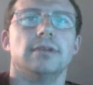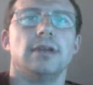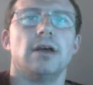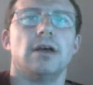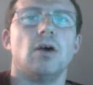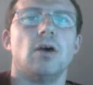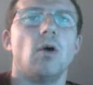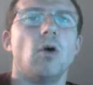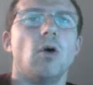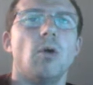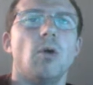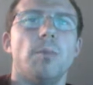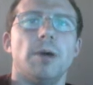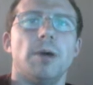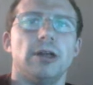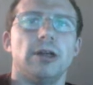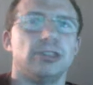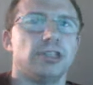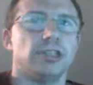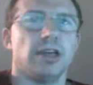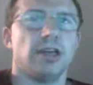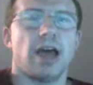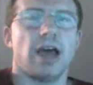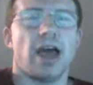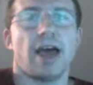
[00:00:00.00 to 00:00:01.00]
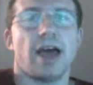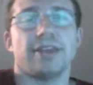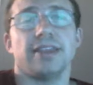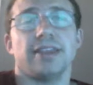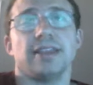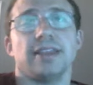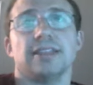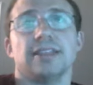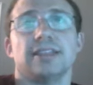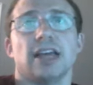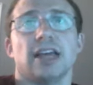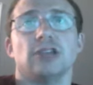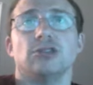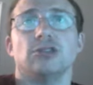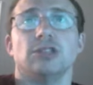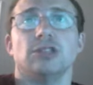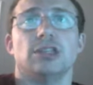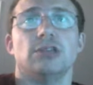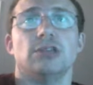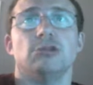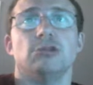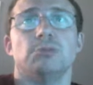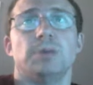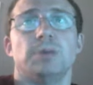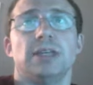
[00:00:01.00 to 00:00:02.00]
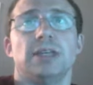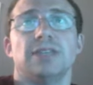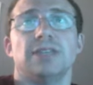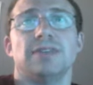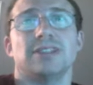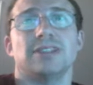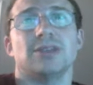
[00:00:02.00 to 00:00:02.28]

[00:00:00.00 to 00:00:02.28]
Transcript: a whole bunch of. I think the schedule is a huge piece of it.